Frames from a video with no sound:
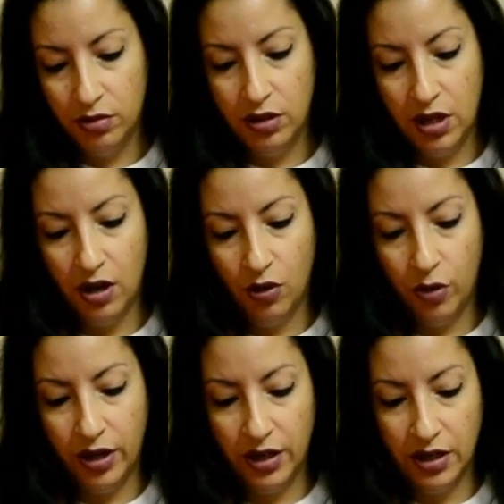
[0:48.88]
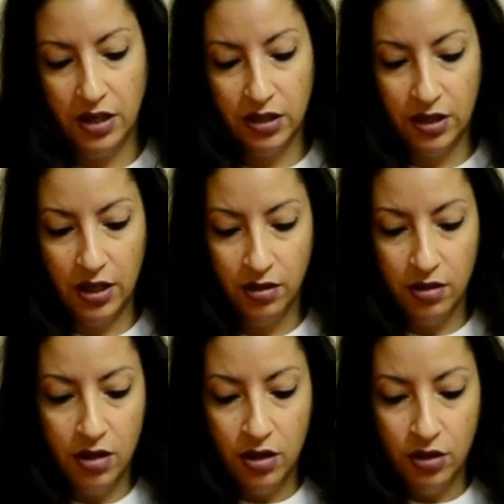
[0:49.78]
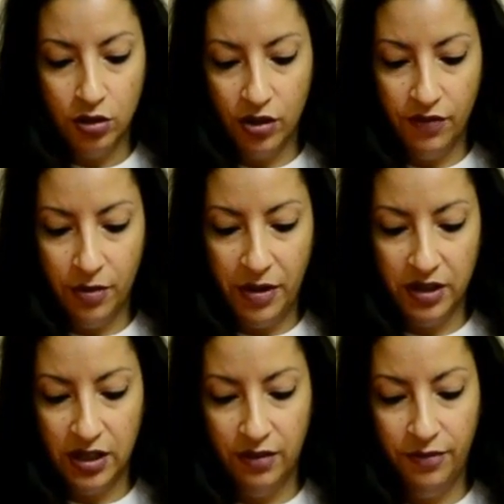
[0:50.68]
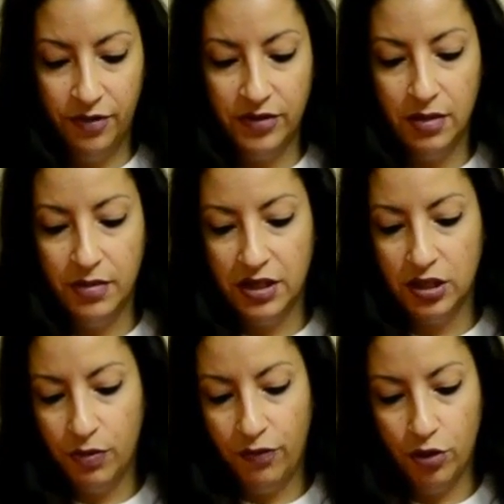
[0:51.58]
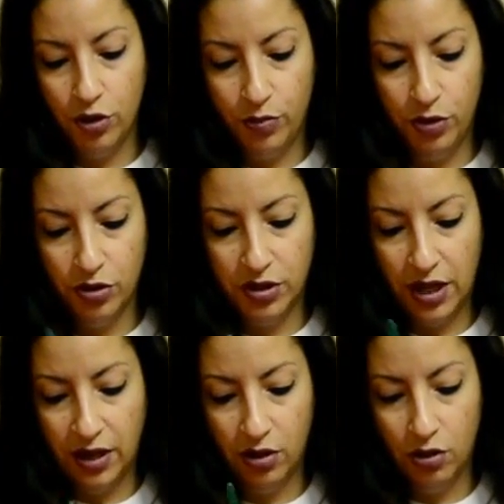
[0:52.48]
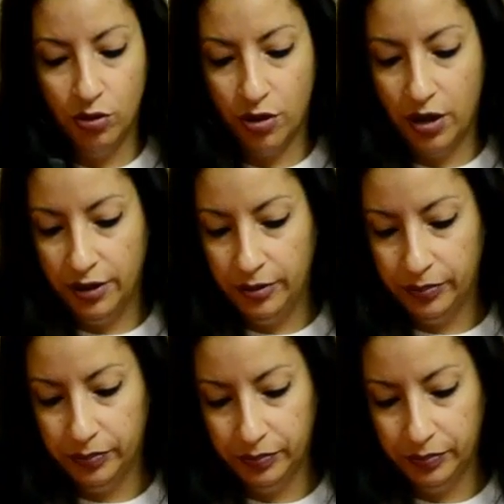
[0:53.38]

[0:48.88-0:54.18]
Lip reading: See how quick and easy? So give it about 10-15 minutes before you put your second coat on.